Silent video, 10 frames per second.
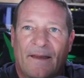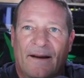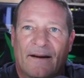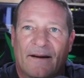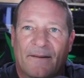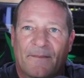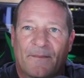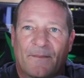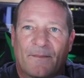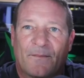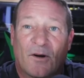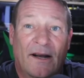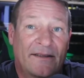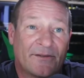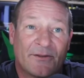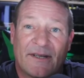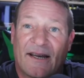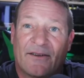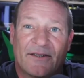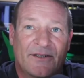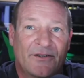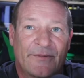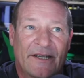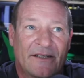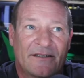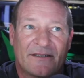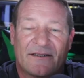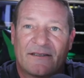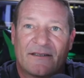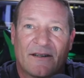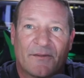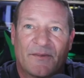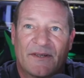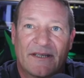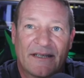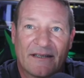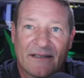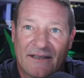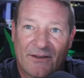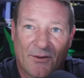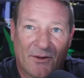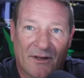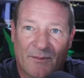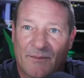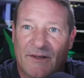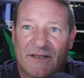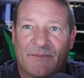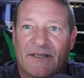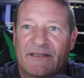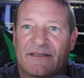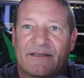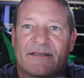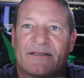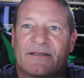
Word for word: Um, right through town too, man. Just completely tore up a bunch of places.